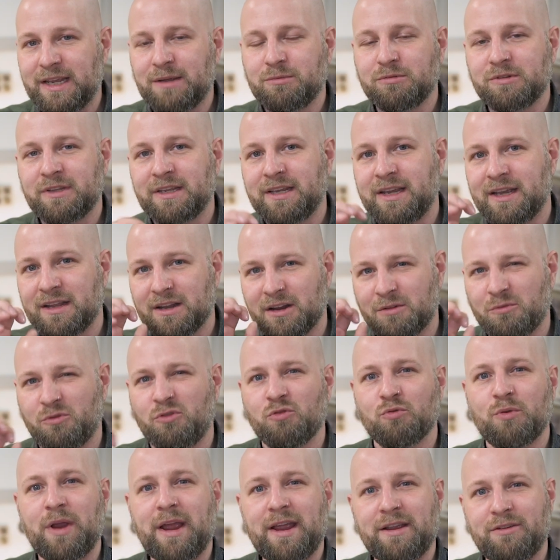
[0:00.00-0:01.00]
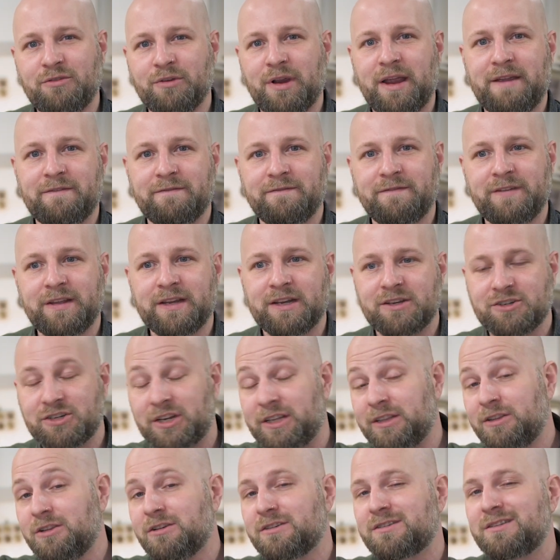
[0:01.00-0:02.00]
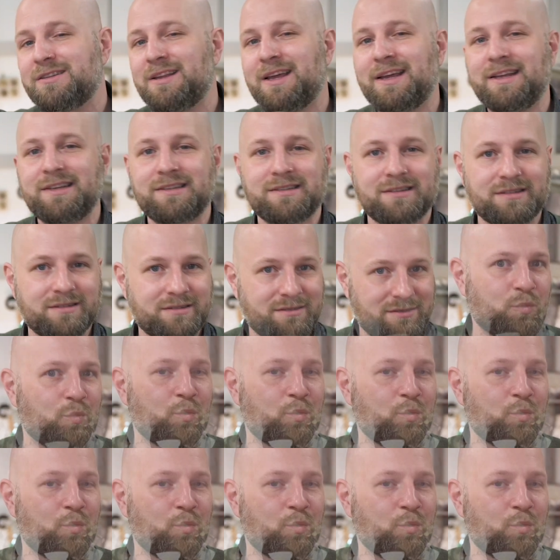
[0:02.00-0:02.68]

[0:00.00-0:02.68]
able to get a great finish. It looks nice